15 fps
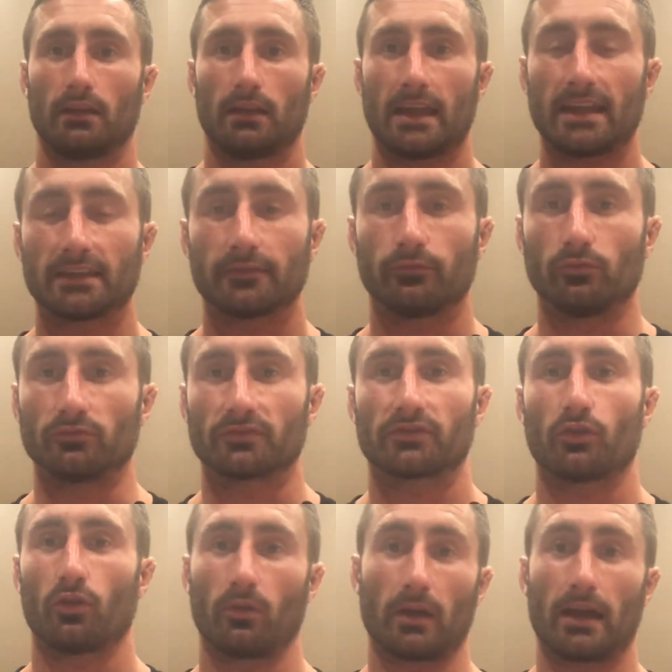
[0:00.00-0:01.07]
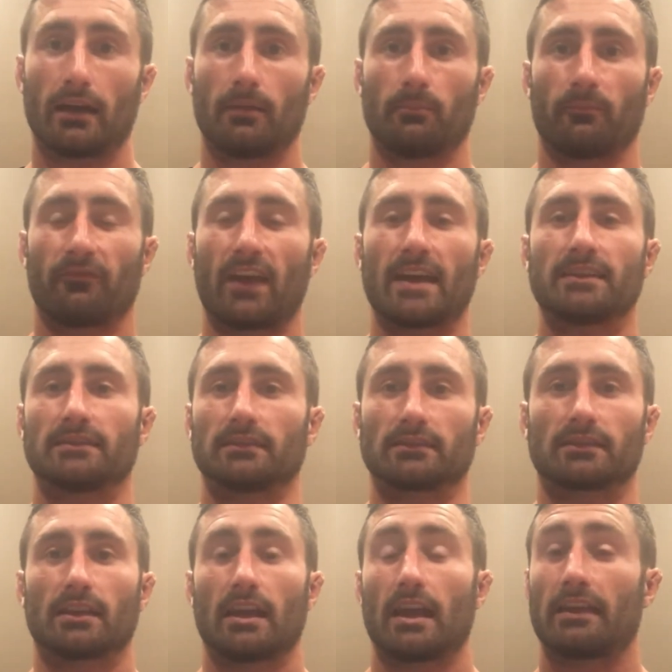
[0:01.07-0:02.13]
intervals or
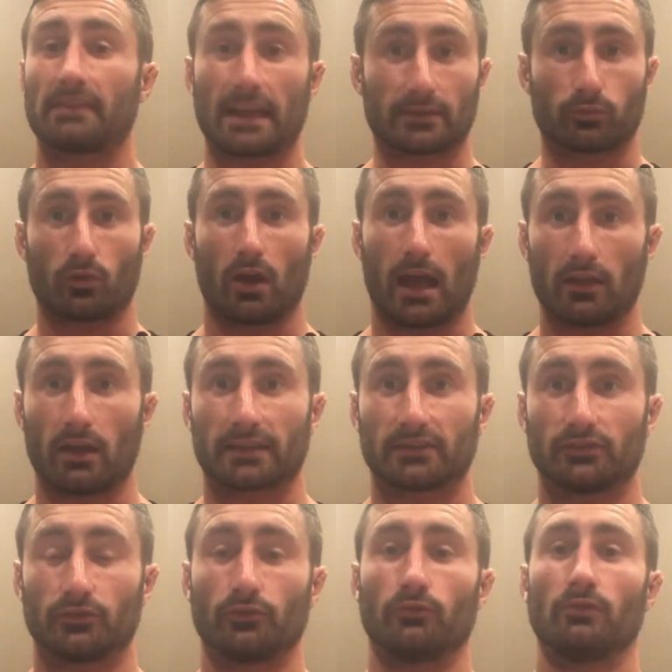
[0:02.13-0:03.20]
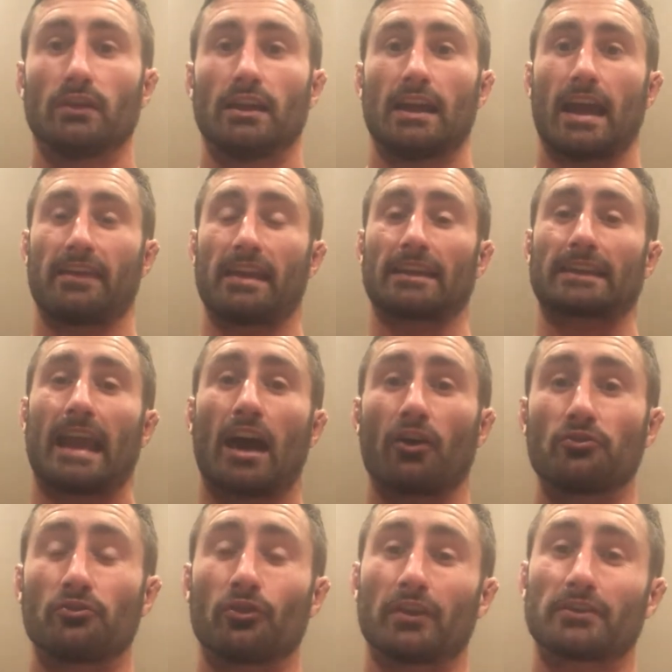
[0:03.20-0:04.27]
phases, and that's what I like to do, and that's how
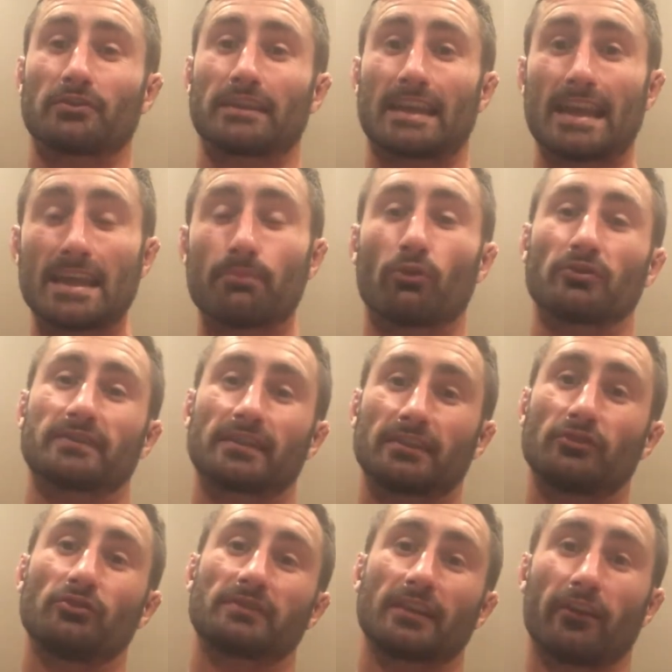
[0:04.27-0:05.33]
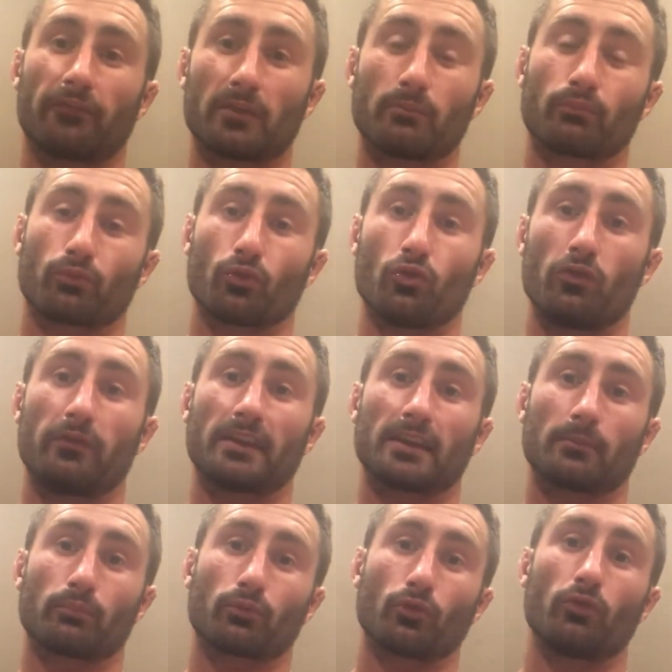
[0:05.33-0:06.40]
you're going to keep on yourself improving,
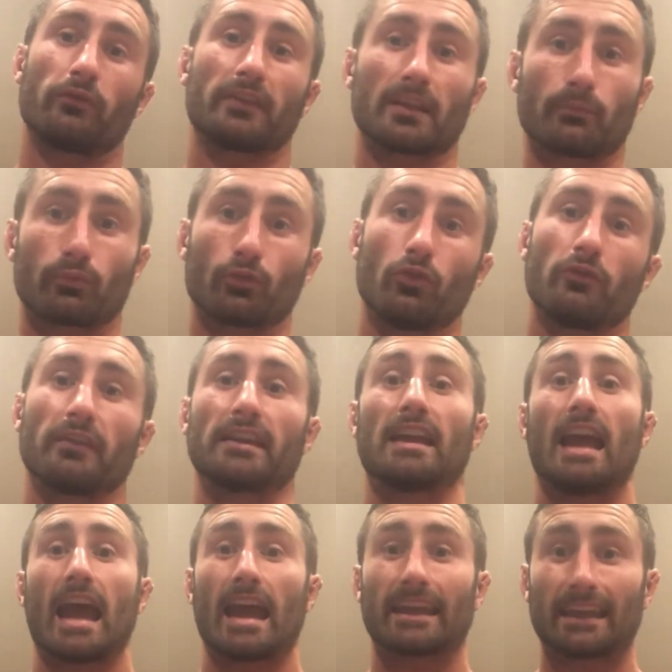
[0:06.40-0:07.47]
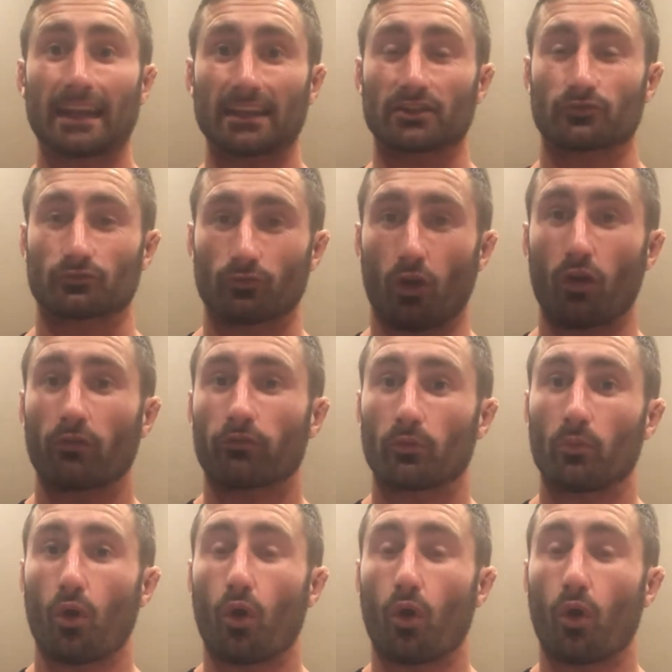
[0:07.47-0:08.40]
and getting strong from